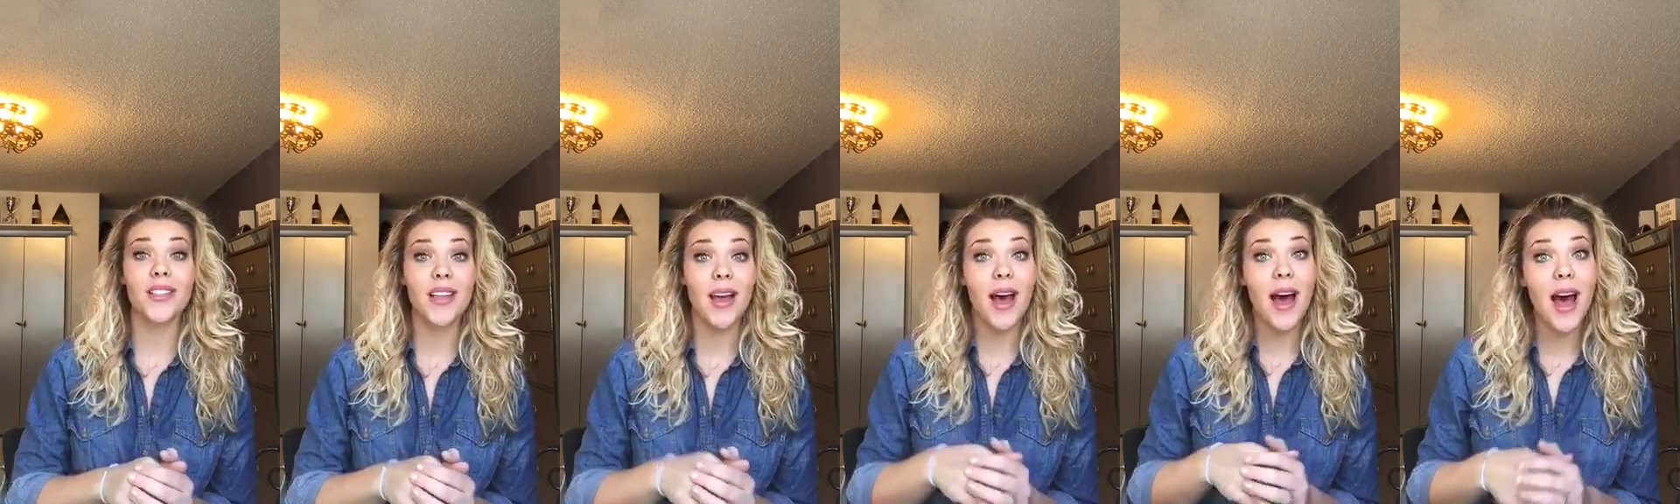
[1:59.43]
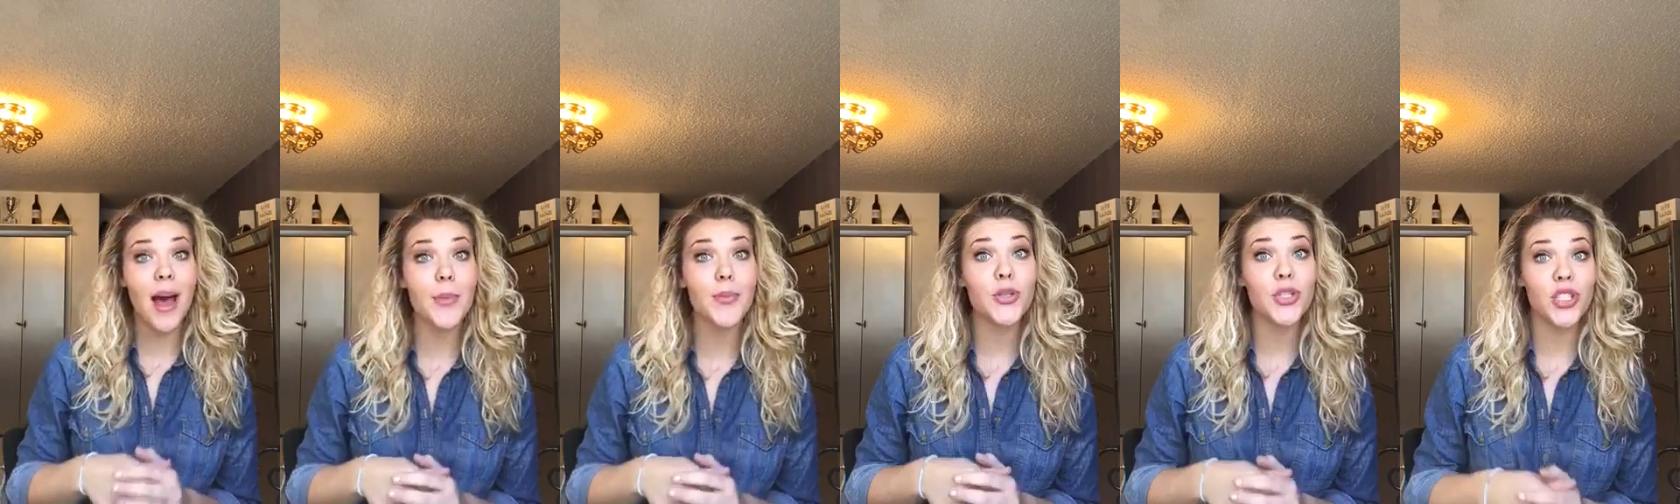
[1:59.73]
to
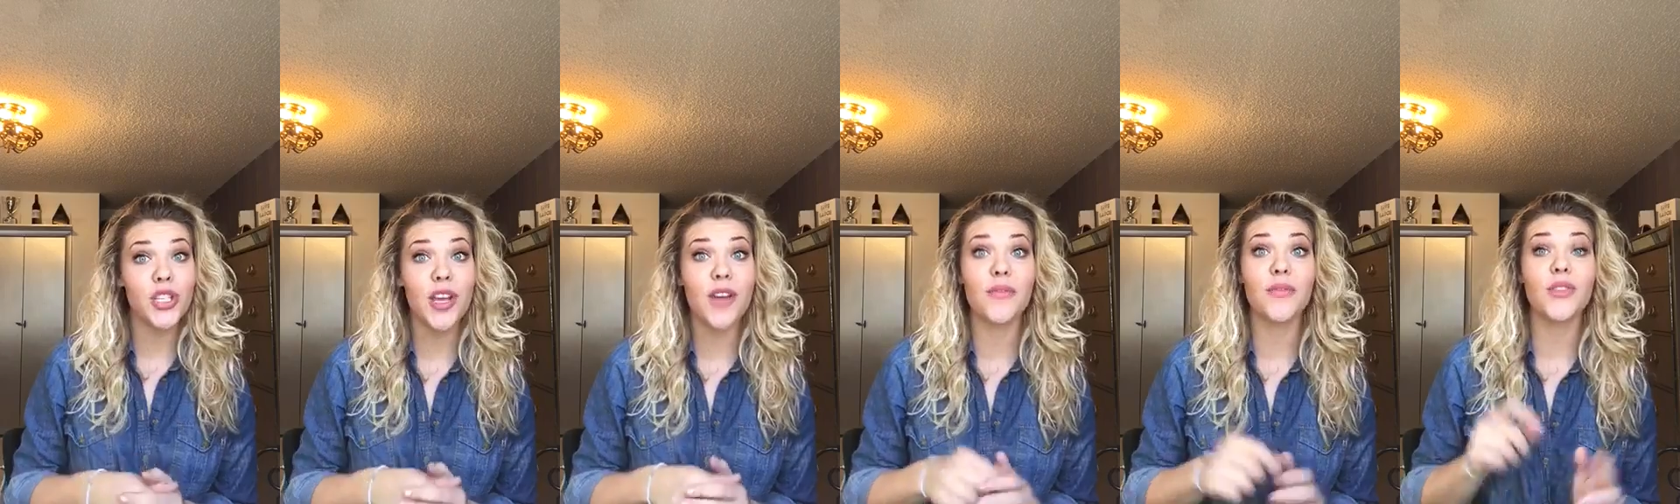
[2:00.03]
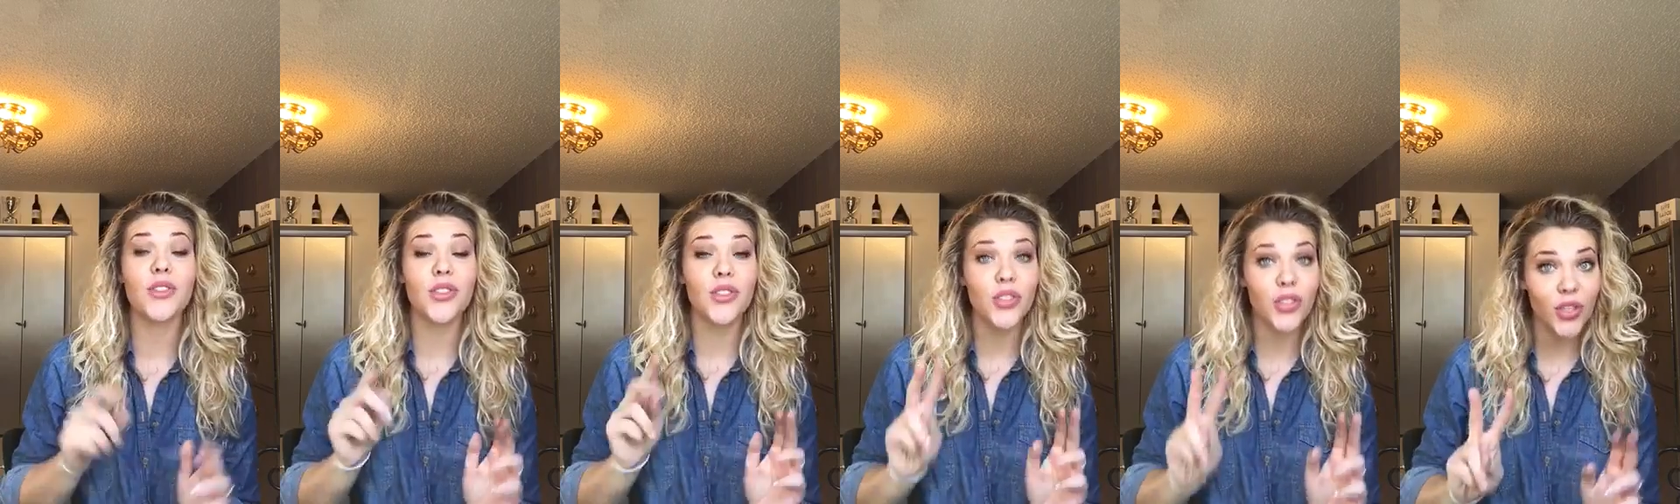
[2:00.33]

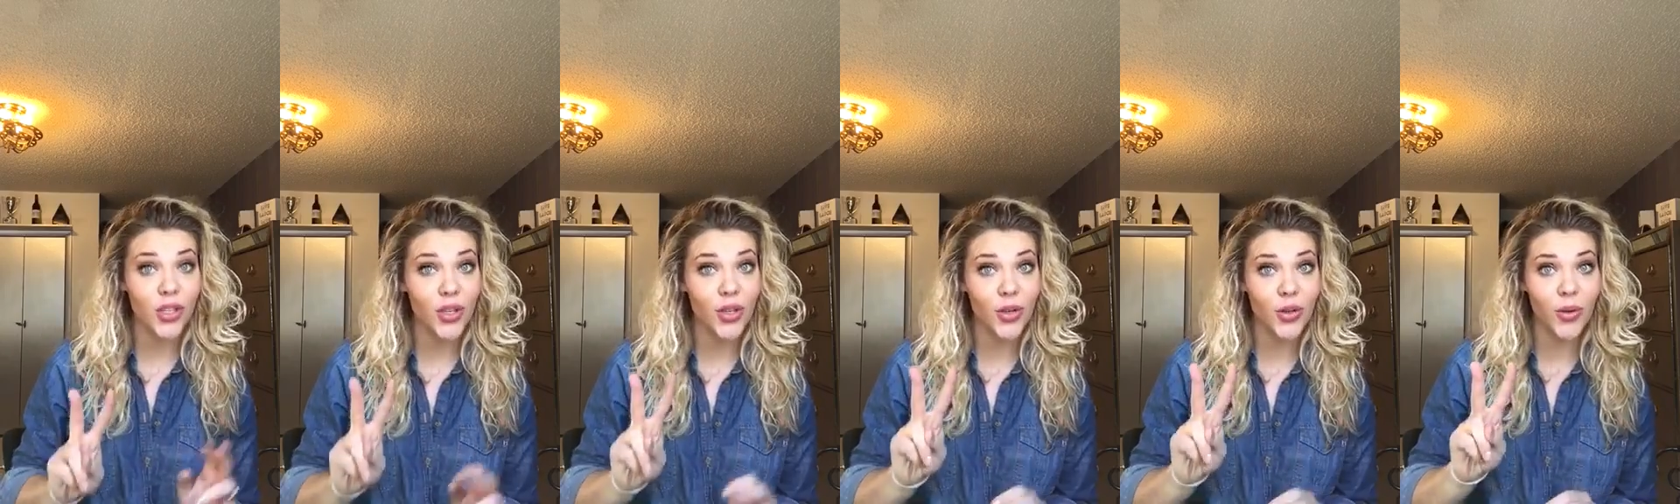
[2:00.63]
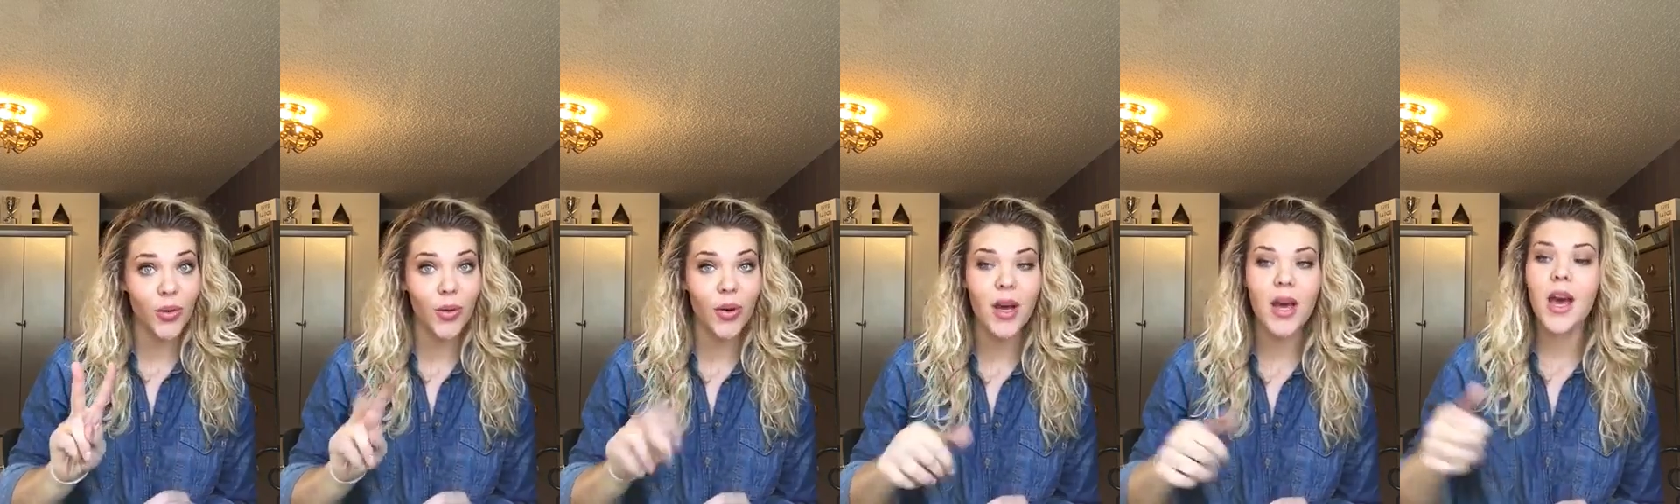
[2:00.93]
upshift
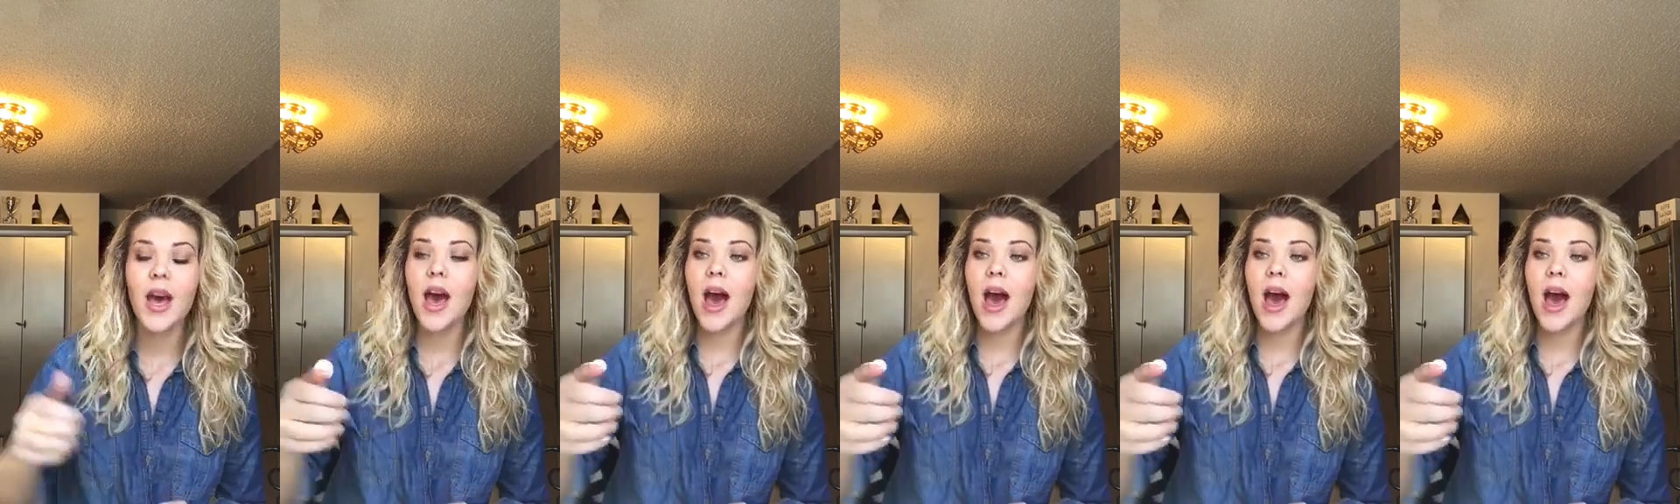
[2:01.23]
2,